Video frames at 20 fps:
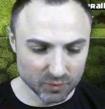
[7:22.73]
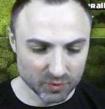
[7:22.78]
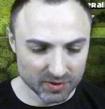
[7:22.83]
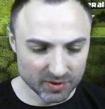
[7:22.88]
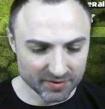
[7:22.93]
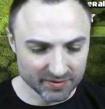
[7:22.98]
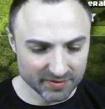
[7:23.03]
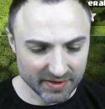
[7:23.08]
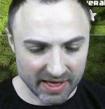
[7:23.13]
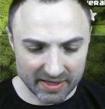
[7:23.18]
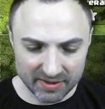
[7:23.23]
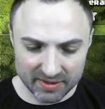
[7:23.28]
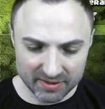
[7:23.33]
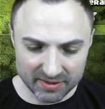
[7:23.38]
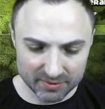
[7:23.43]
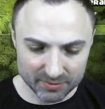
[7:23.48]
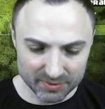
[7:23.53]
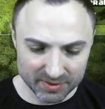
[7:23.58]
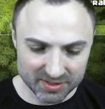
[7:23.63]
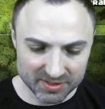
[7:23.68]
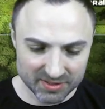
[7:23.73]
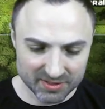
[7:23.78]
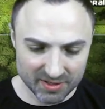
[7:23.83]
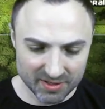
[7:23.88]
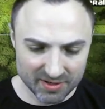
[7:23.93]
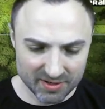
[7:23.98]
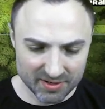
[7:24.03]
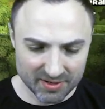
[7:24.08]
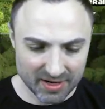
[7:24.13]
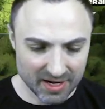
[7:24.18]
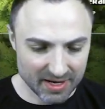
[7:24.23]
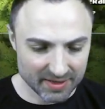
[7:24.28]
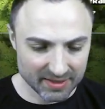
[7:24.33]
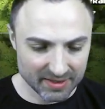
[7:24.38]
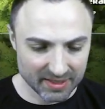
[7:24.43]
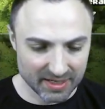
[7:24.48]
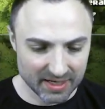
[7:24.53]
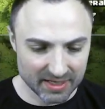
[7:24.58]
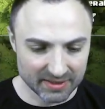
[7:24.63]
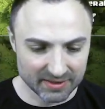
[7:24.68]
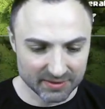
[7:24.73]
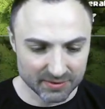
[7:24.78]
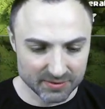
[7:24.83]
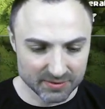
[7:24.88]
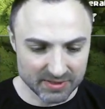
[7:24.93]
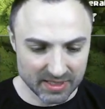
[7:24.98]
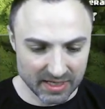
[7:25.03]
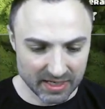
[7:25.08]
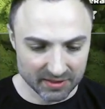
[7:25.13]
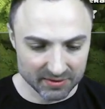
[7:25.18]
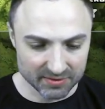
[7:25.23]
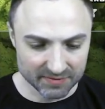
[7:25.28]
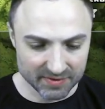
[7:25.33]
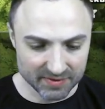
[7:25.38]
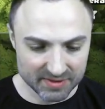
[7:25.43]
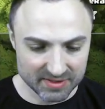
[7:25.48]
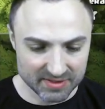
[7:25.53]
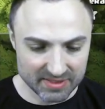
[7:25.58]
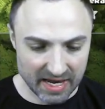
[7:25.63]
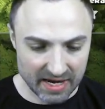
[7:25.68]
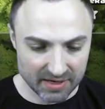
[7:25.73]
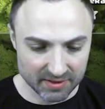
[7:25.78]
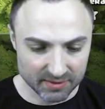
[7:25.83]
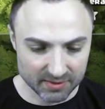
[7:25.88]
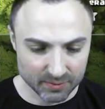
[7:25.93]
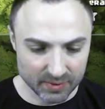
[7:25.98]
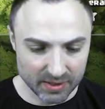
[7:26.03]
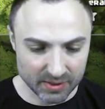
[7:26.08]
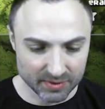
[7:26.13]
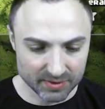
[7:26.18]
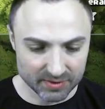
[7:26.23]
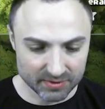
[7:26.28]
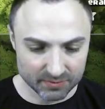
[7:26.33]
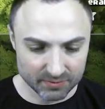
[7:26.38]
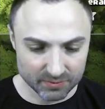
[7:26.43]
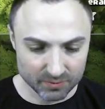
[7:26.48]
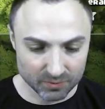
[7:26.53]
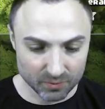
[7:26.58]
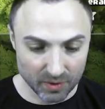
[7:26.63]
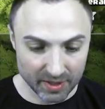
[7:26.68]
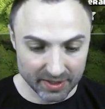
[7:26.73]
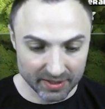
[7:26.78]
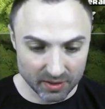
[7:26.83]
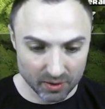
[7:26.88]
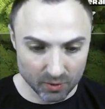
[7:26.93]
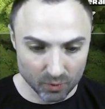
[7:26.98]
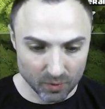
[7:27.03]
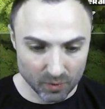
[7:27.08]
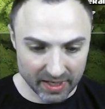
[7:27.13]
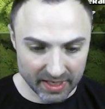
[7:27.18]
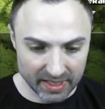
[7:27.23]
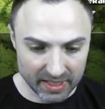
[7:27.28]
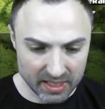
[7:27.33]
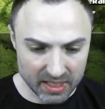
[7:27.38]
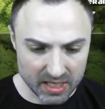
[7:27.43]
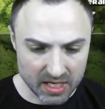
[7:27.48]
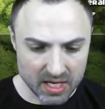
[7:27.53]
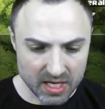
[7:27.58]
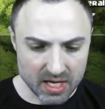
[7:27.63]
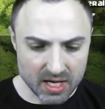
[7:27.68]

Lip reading: would have had the 3-star had I gotten those air defenses out of the way with right away.